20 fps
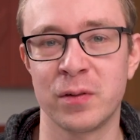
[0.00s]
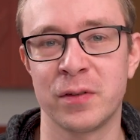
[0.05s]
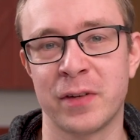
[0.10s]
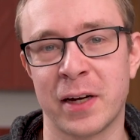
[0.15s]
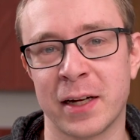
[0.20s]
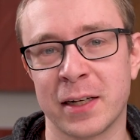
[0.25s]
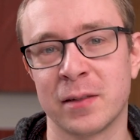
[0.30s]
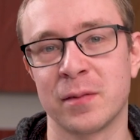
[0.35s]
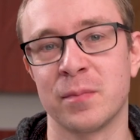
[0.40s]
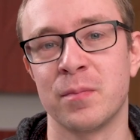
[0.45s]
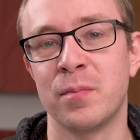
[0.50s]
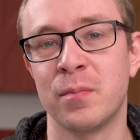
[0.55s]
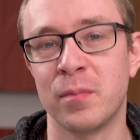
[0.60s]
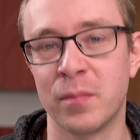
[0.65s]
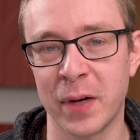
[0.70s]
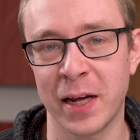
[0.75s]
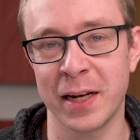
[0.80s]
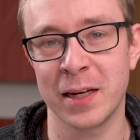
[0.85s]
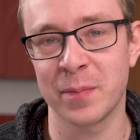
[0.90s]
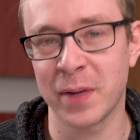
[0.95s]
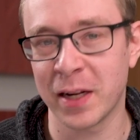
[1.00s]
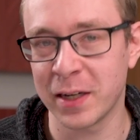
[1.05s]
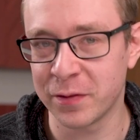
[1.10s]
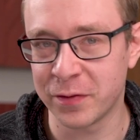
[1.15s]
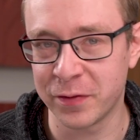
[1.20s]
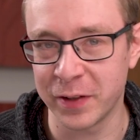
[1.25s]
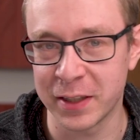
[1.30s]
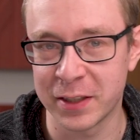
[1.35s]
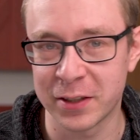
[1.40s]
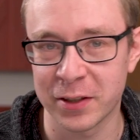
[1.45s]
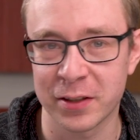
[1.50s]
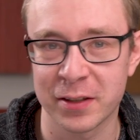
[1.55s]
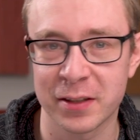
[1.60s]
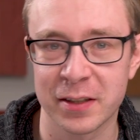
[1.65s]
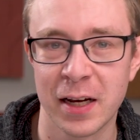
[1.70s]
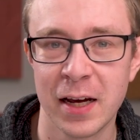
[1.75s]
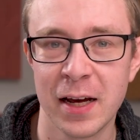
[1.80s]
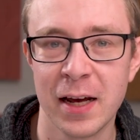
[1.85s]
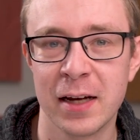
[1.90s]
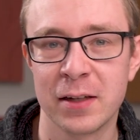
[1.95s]
We've added many
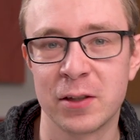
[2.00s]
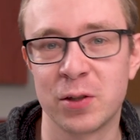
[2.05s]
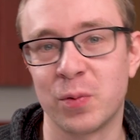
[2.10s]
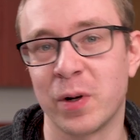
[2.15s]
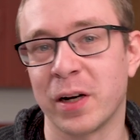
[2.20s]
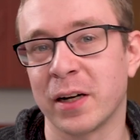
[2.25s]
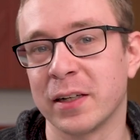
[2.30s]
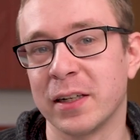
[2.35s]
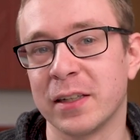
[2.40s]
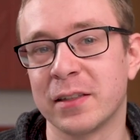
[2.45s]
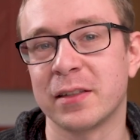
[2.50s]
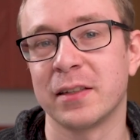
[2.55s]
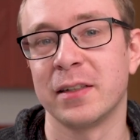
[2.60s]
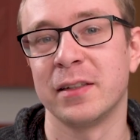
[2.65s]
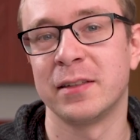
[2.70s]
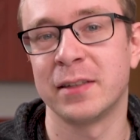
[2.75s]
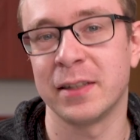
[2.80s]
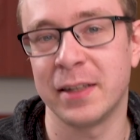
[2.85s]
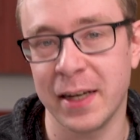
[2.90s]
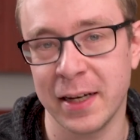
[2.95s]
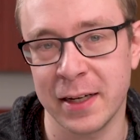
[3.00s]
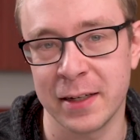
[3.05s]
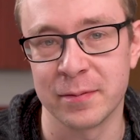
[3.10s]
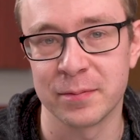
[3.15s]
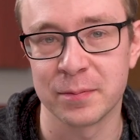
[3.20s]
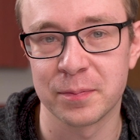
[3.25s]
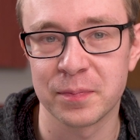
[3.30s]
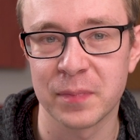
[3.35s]
features to where it is today.